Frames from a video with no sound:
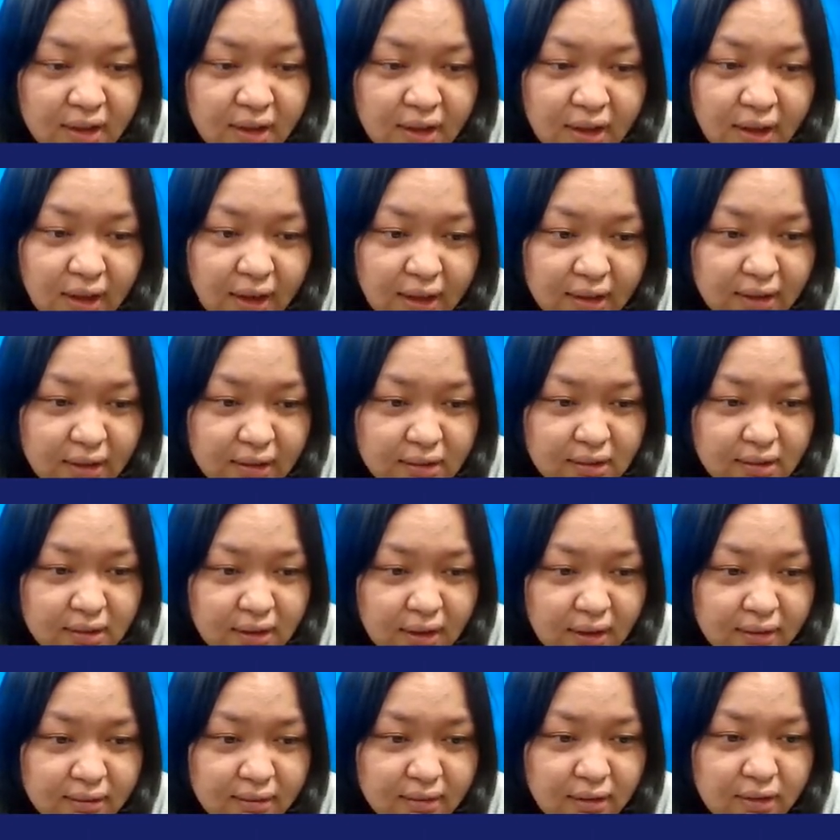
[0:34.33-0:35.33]
and at
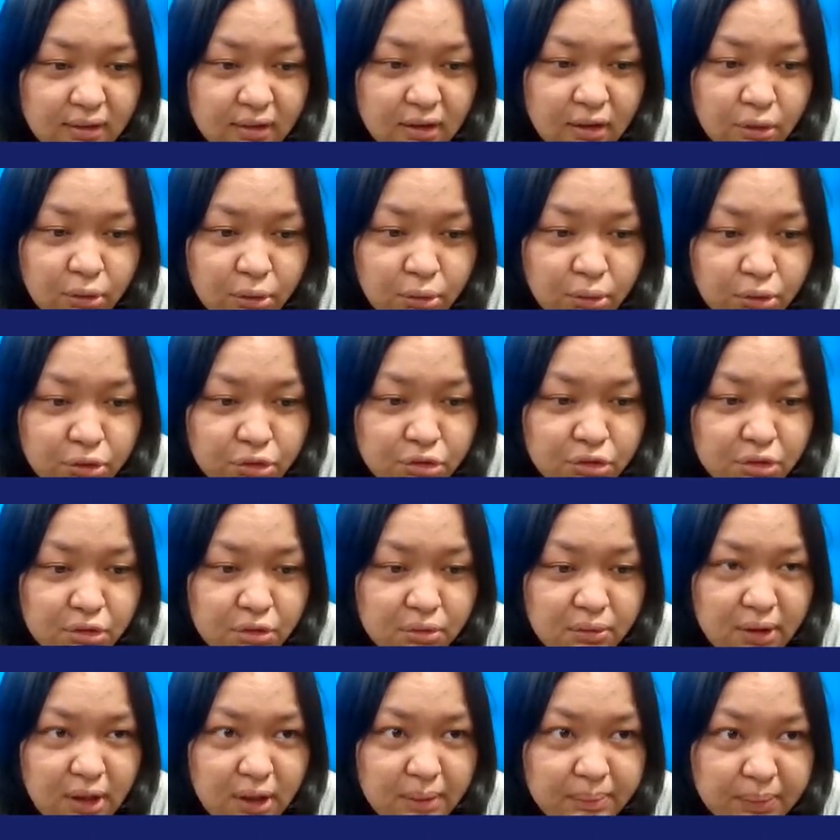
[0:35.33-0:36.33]
last a conclusion
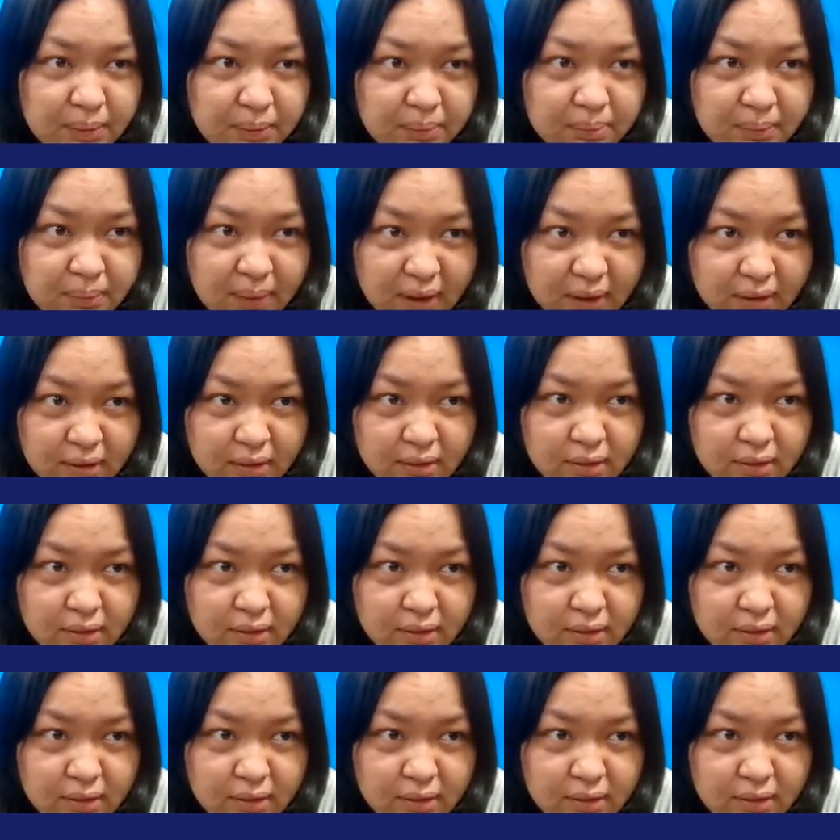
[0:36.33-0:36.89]
will be made.